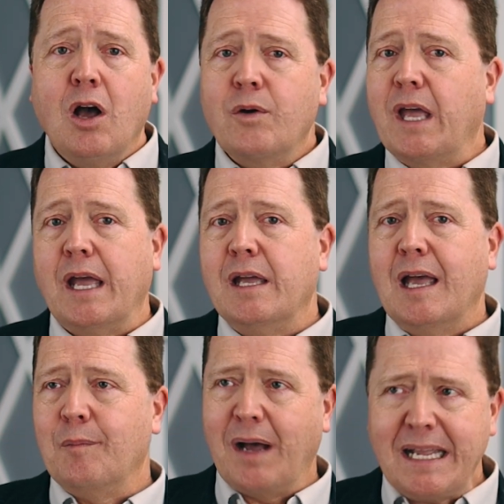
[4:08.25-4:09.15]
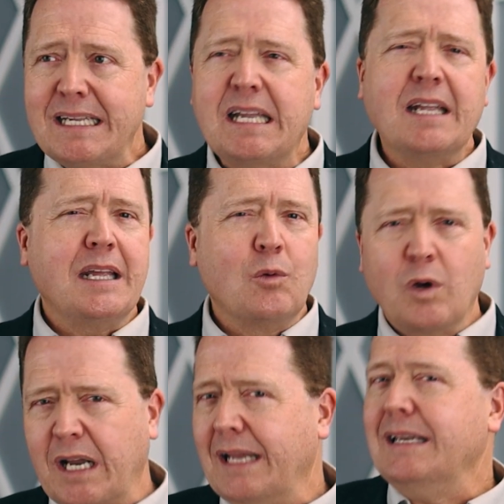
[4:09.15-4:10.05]
okay, am I getting
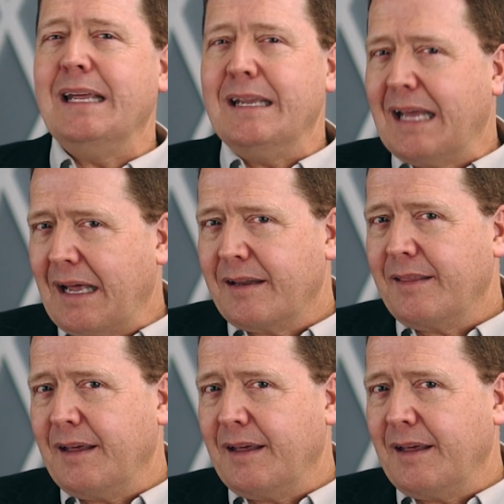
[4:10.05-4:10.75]
what I need out of